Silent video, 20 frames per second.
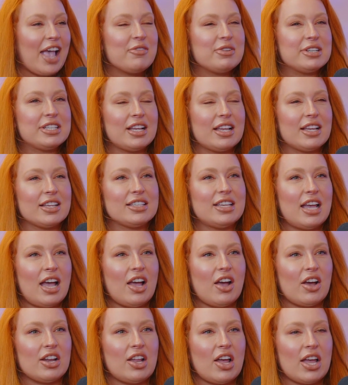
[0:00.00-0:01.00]
It was,
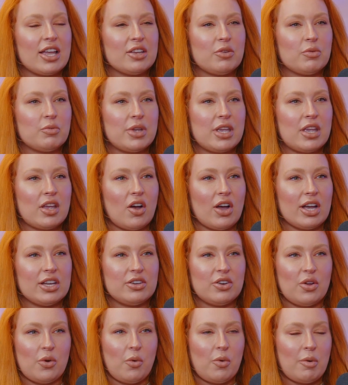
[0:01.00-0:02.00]
I
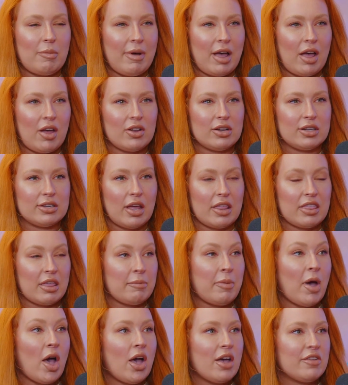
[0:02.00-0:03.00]
know all about like
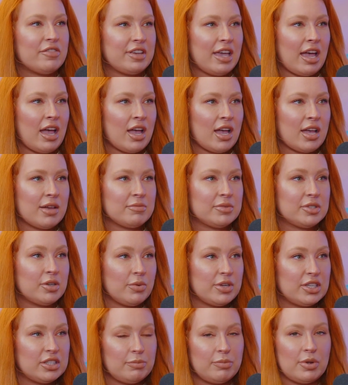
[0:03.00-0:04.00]
the perv cam. So
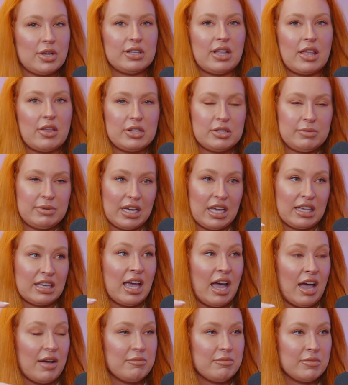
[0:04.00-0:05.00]
there used to be like a
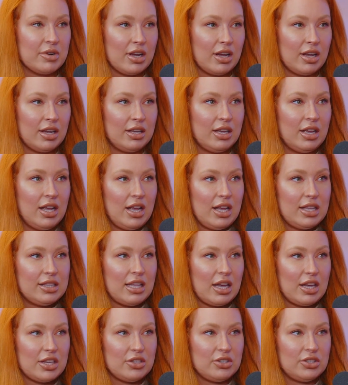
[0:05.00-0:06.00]
camera
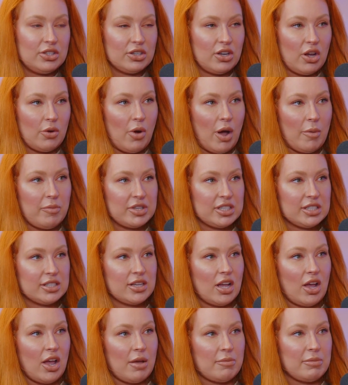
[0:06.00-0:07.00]
that used to go up the
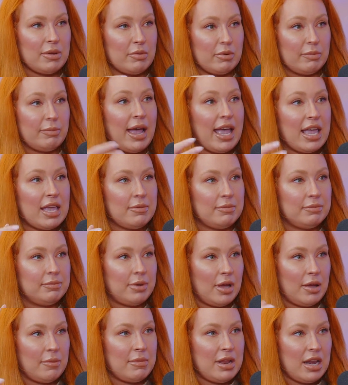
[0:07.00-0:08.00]
skirt and people would pay
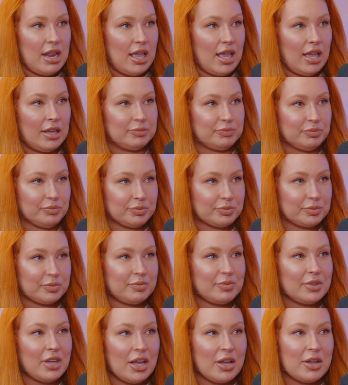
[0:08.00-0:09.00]
per minute.
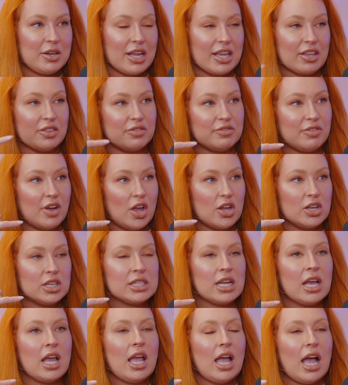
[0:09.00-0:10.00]
Like the
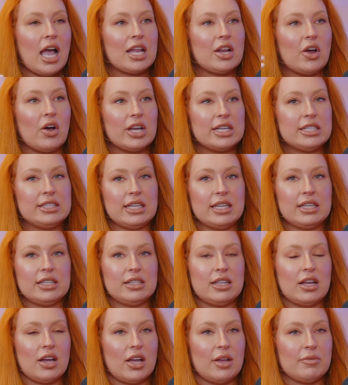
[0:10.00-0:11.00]
phones, and I
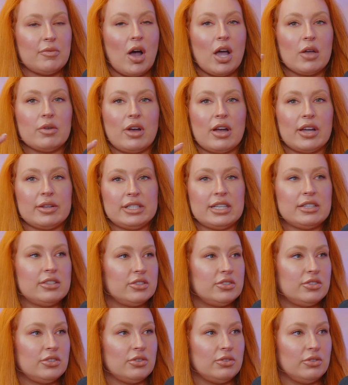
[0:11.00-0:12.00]
did. I
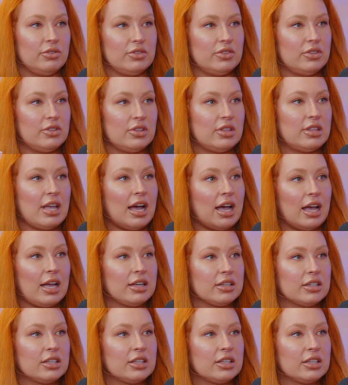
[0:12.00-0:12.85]
didn't do that.